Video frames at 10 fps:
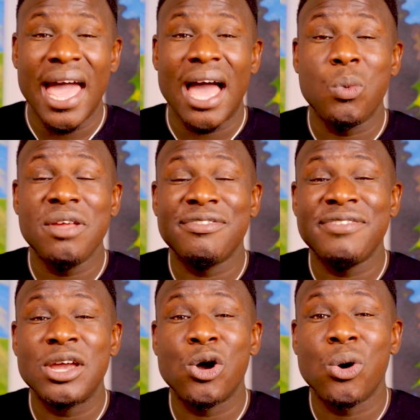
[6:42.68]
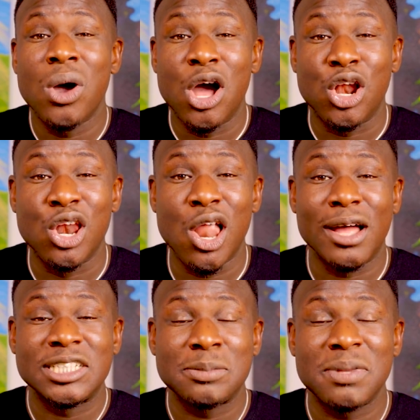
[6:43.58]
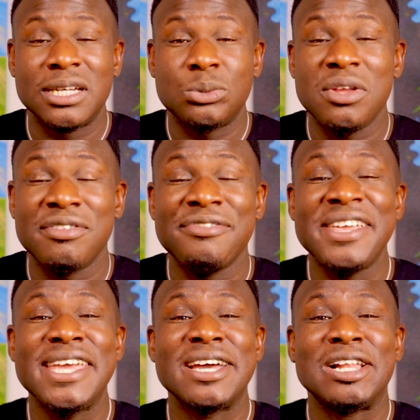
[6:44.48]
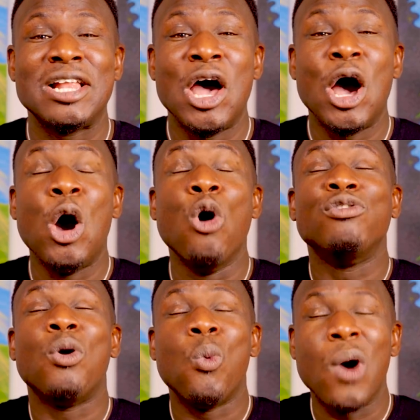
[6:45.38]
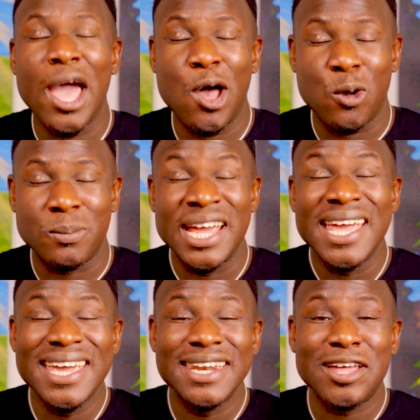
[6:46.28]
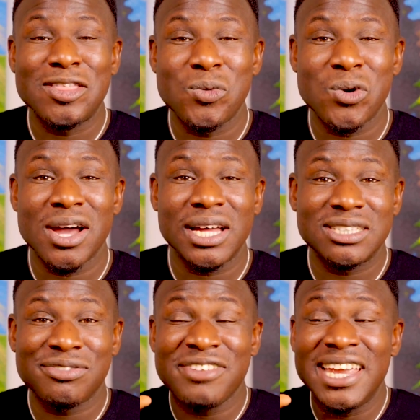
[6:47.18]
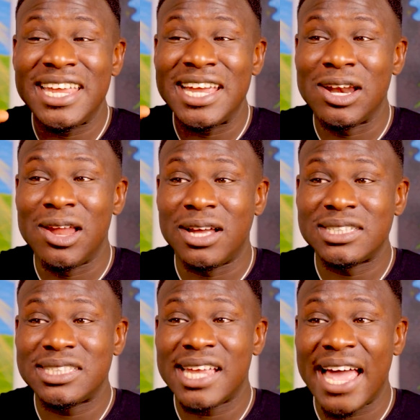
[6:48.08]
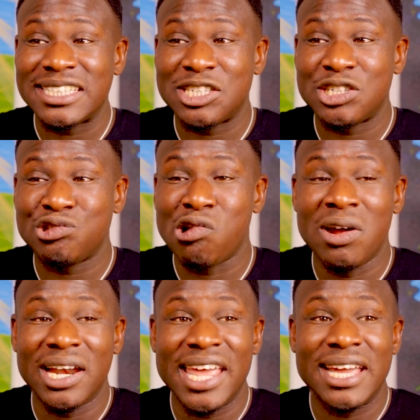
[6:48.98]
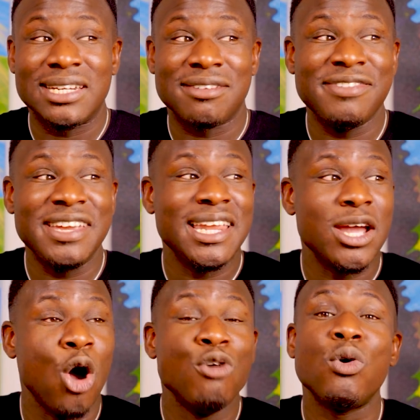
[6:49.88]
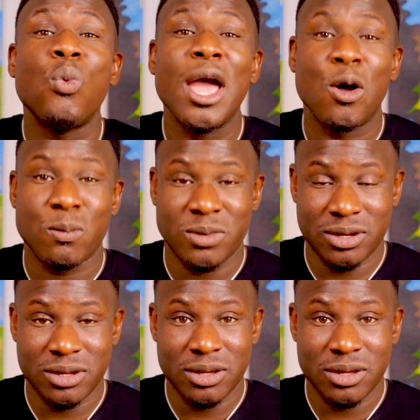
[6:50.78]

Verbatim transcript: And we feel lost because we feel overwhelmed. In other words, feeling lost has a strong link to feeling overwhelmed.